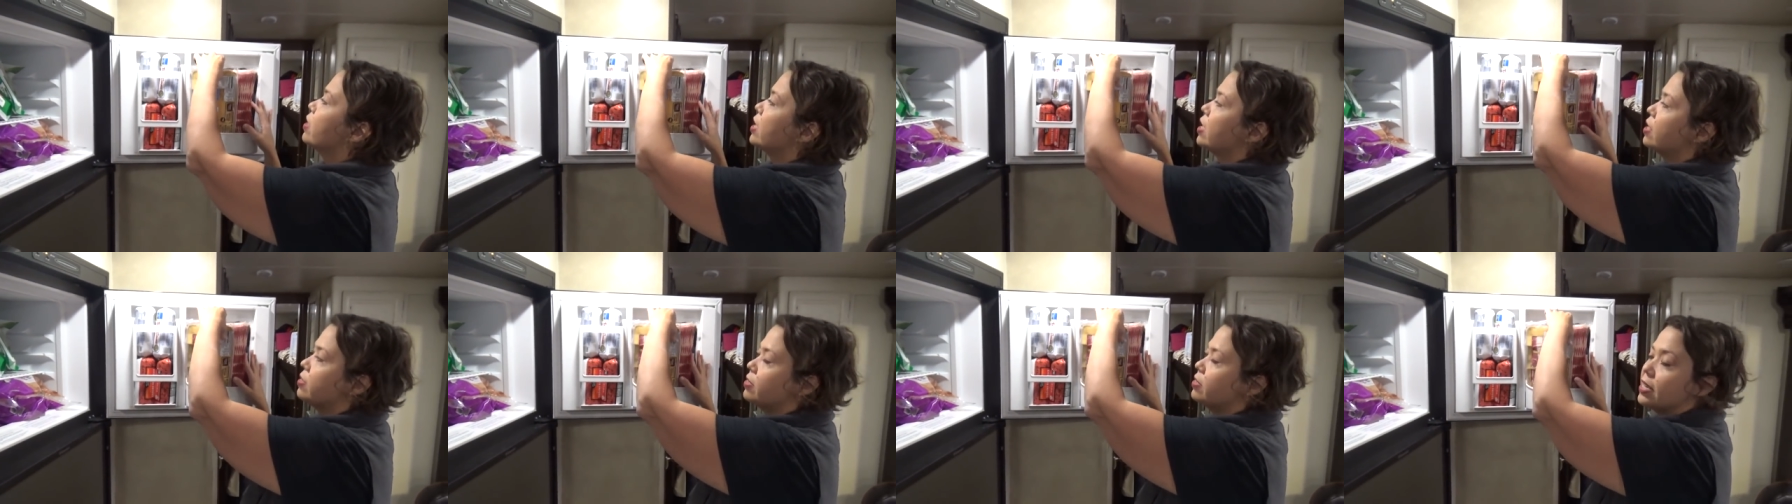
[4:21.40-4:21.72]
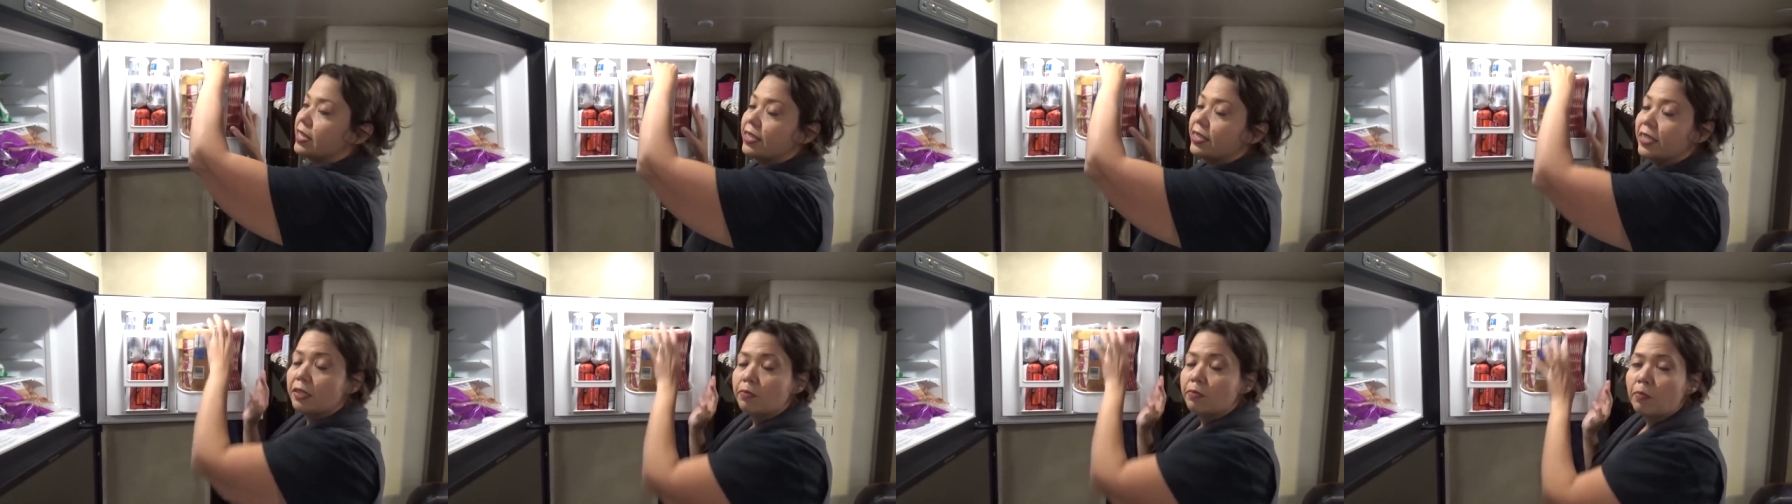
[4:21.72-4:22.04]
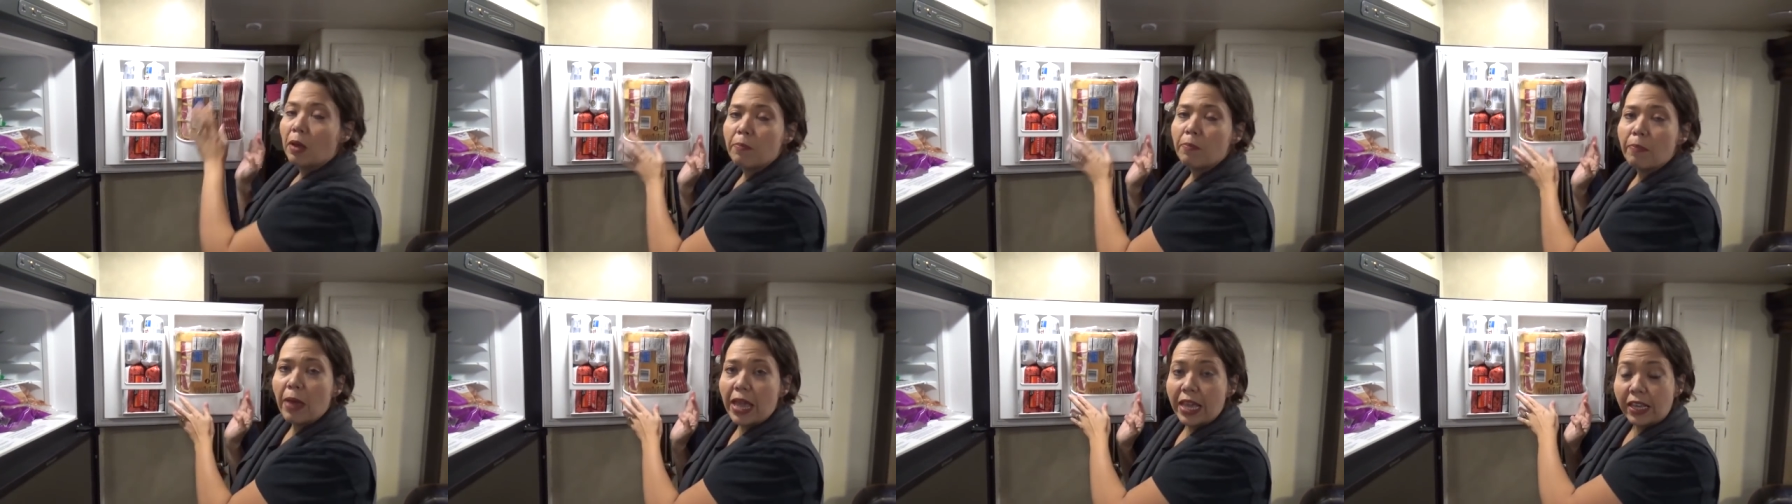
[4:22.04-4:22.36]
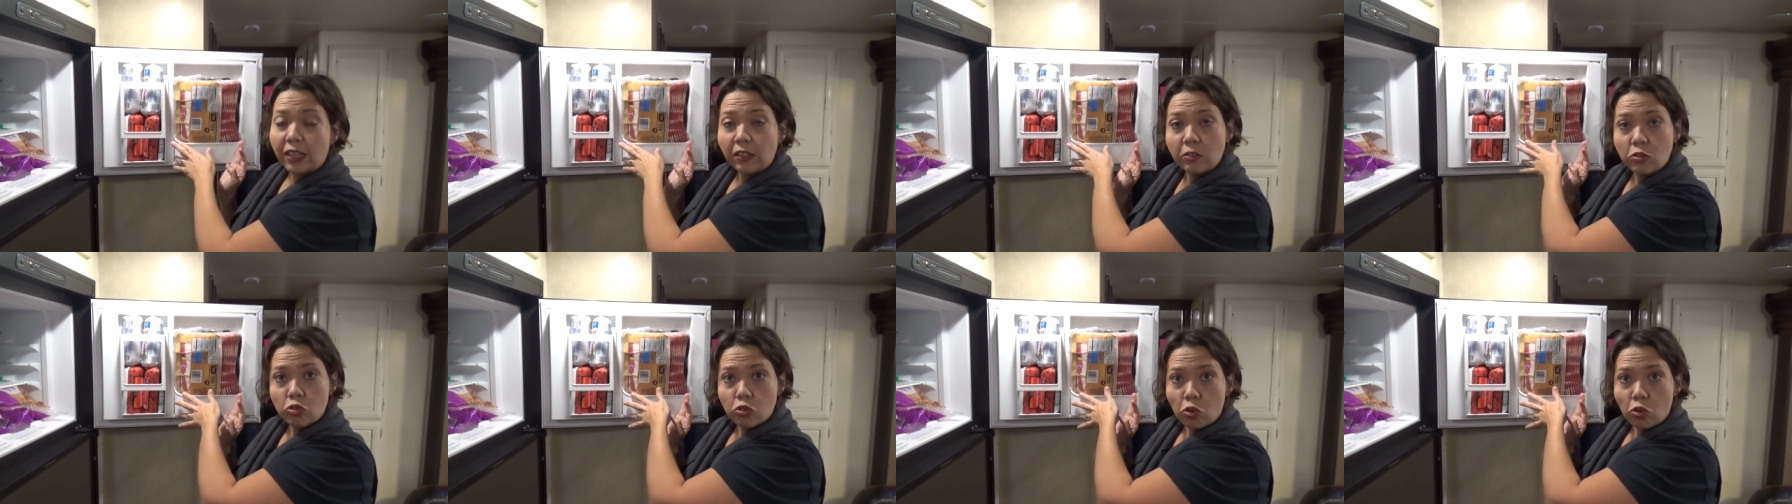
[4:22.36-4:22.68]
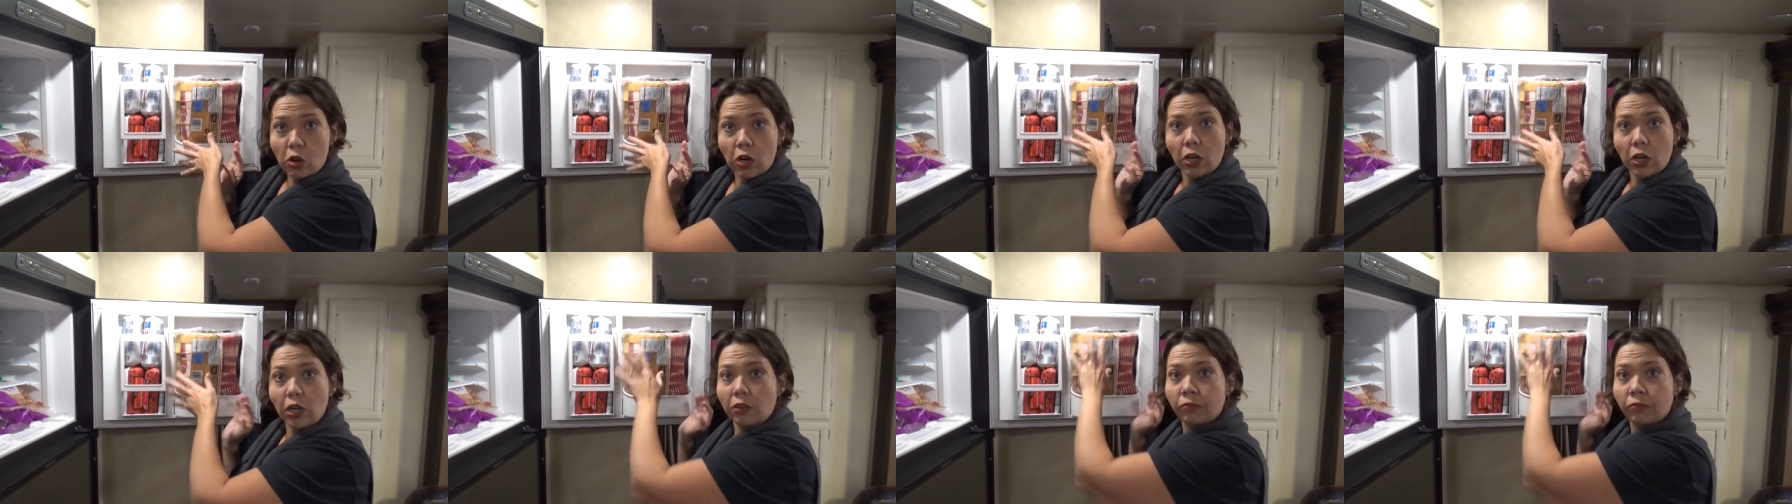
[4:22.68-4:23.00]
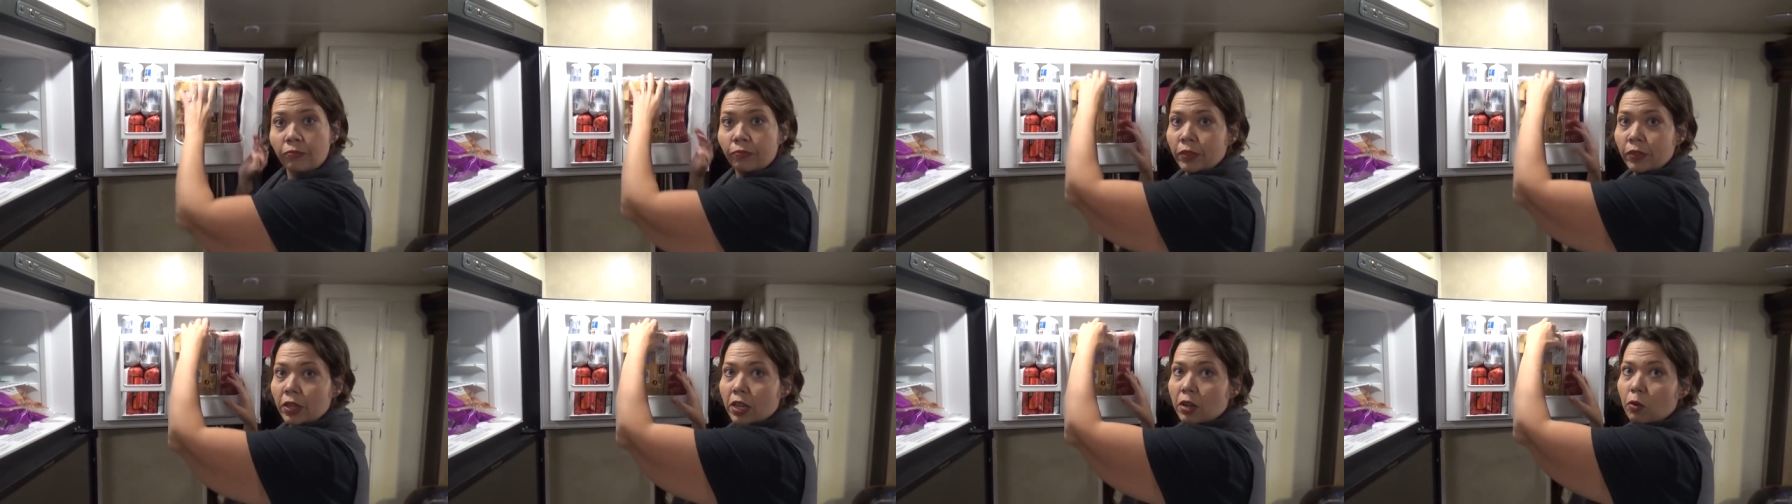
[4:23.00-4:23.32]
then this is my bacon drawer
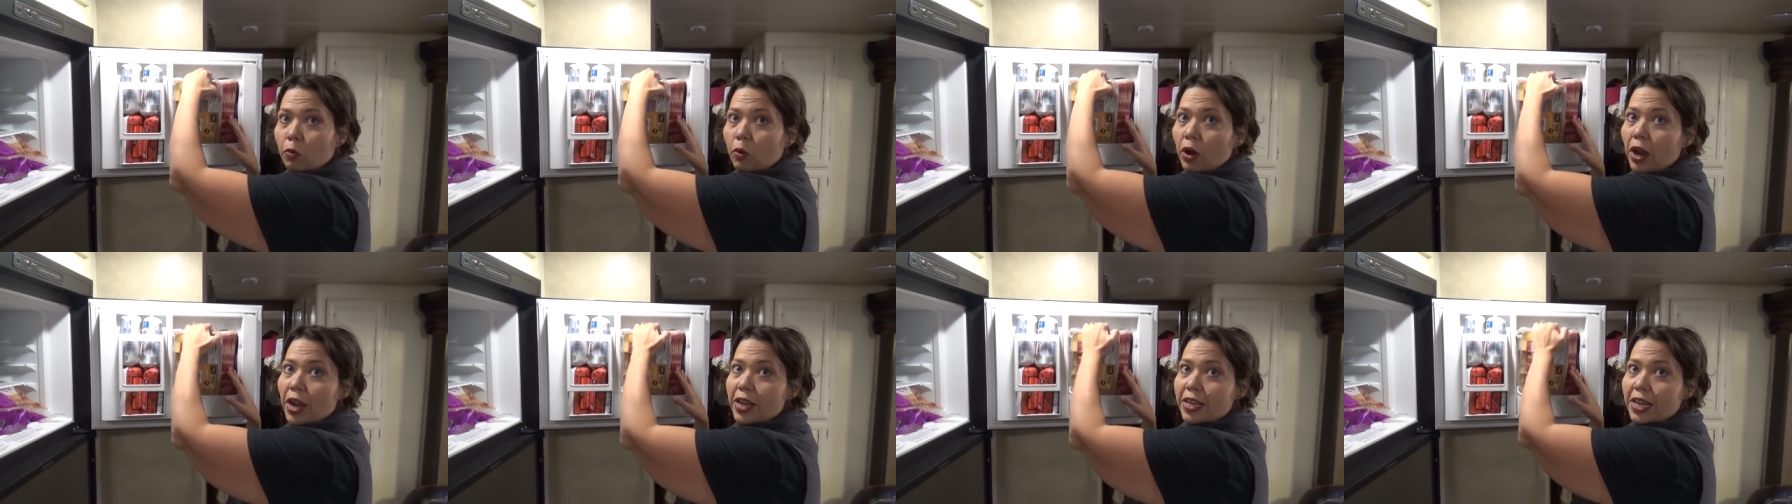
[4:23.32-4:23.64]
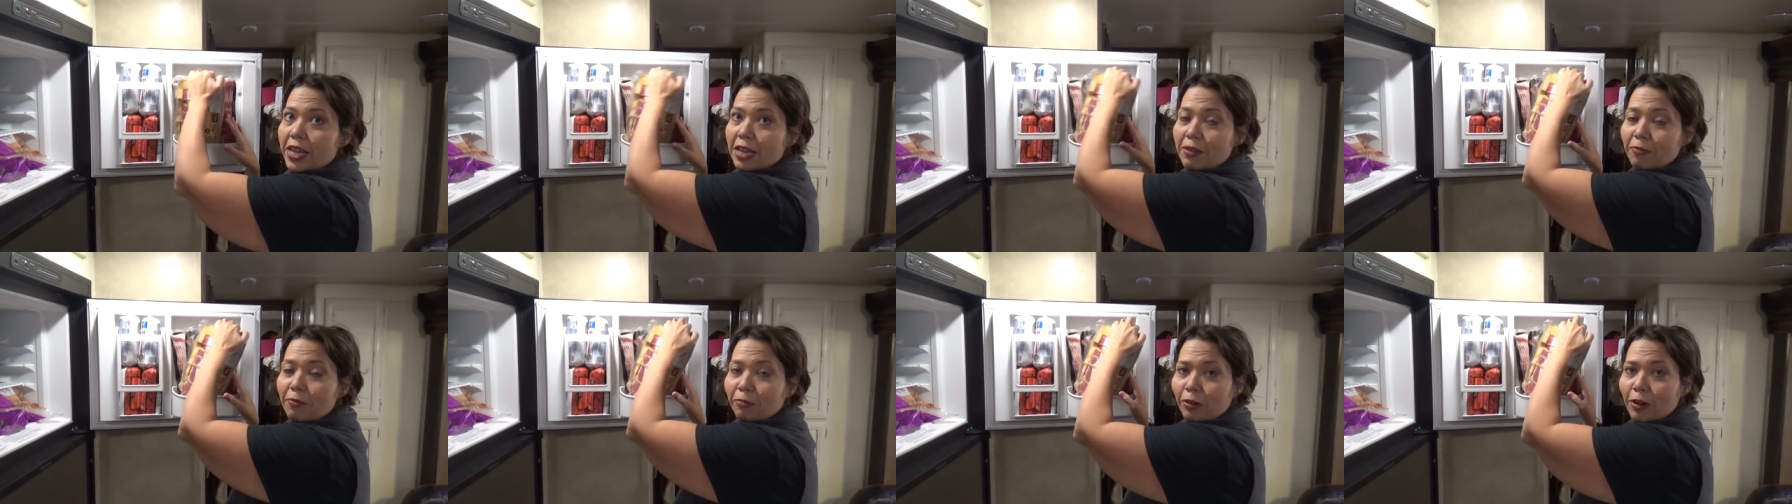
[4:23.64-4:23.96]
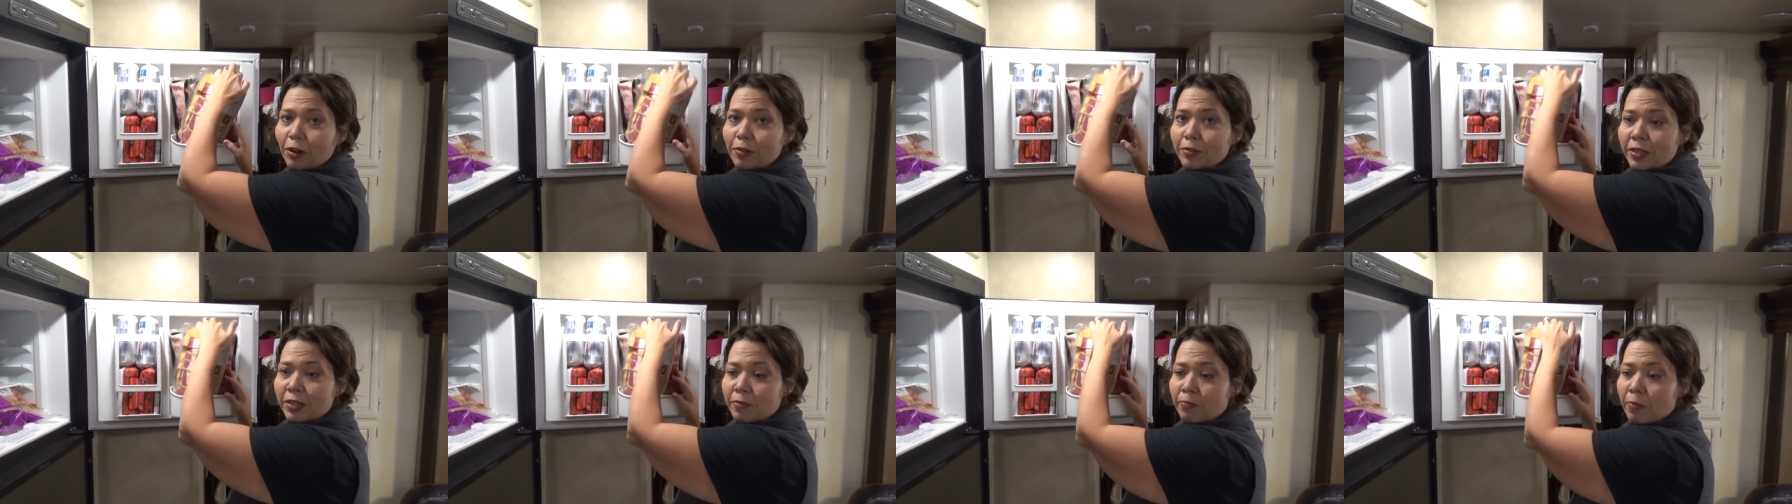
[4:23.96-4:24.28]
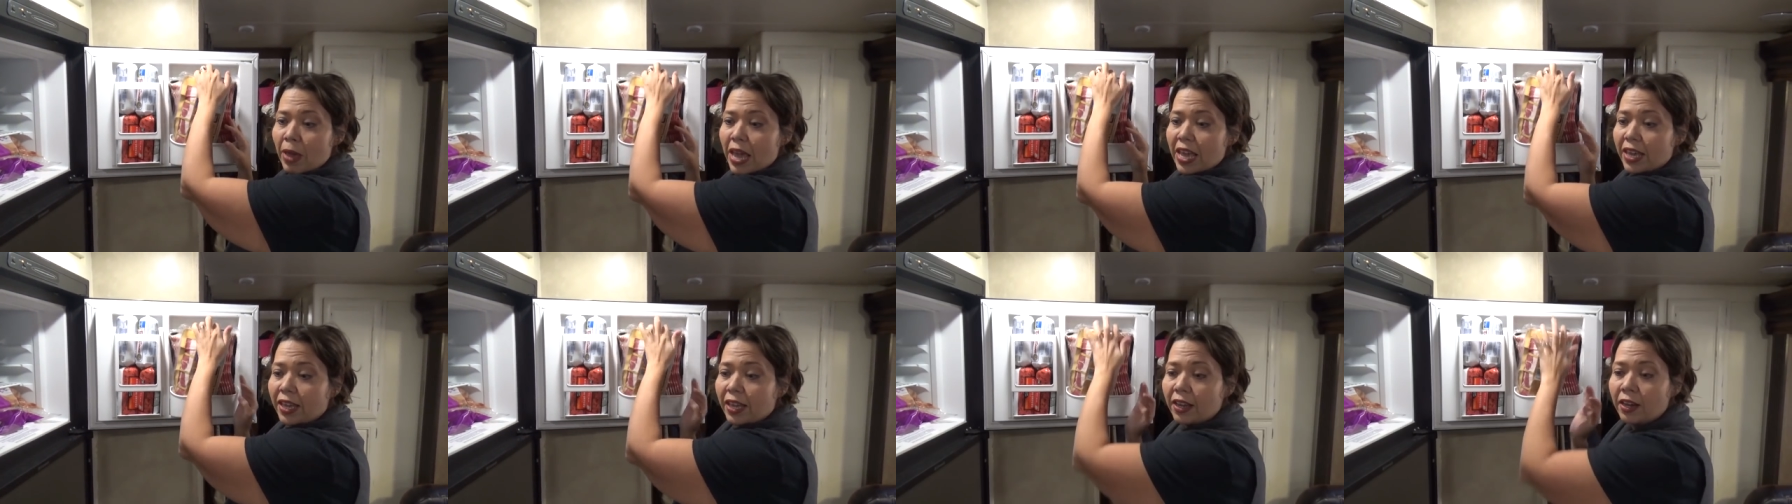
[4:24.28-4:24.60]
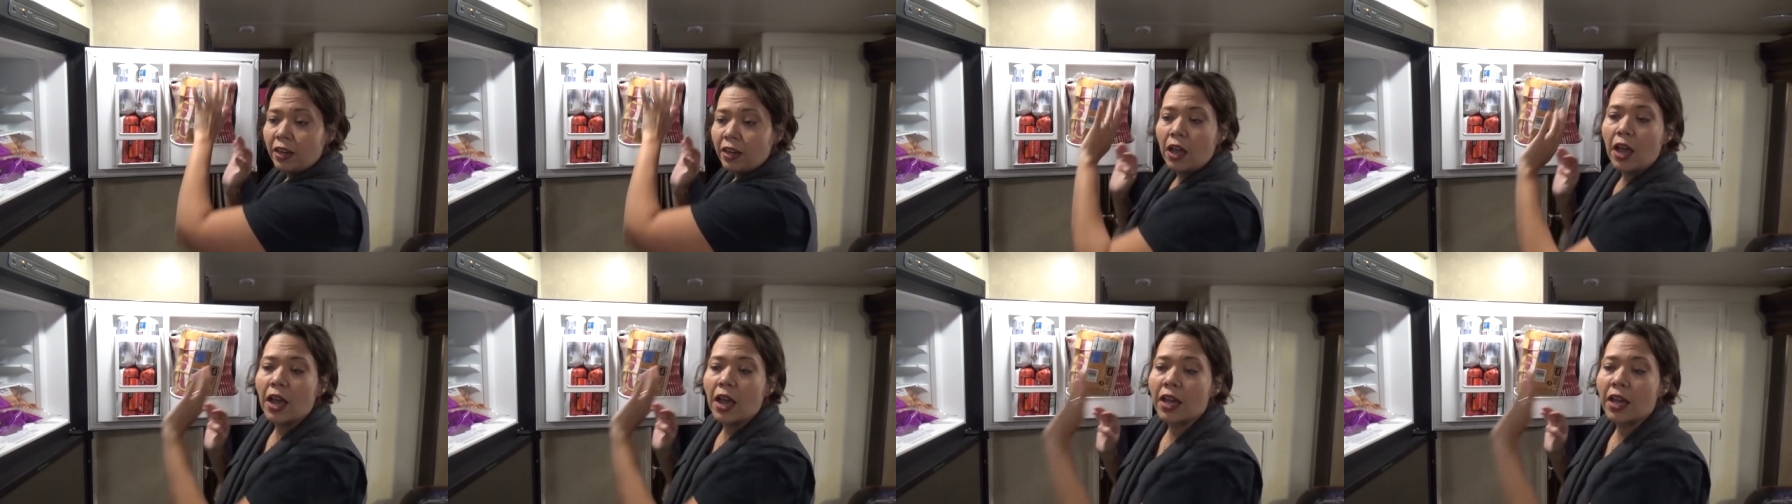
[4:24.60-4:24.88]
where I keep frozen bacon.